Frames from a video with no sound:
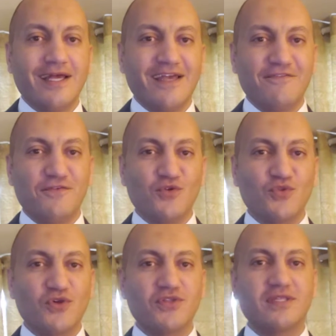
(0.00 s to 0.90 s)
if you
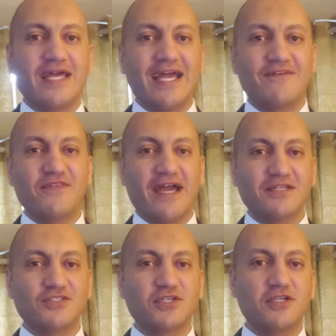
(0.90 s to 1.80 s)
don't have the
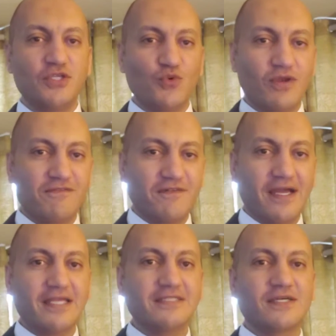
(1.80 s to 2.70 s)
answer, you will
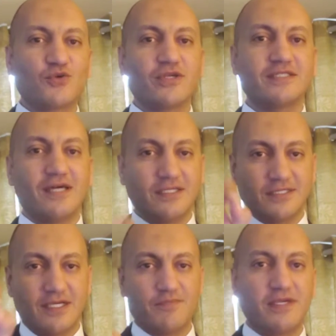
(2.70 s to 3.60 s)
find the correct
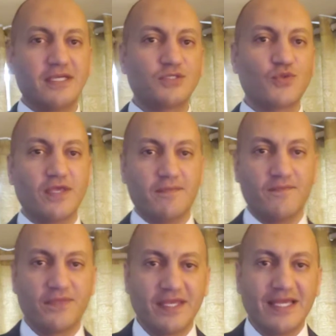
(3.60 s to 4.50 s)
answer and bring it to them.
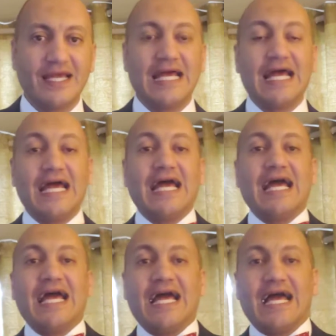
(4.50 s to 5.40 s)

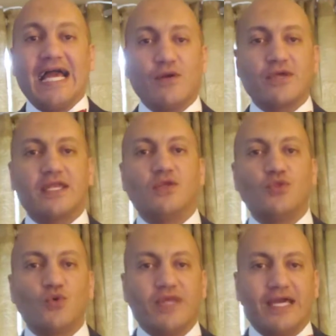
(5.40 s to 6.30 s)
How can you do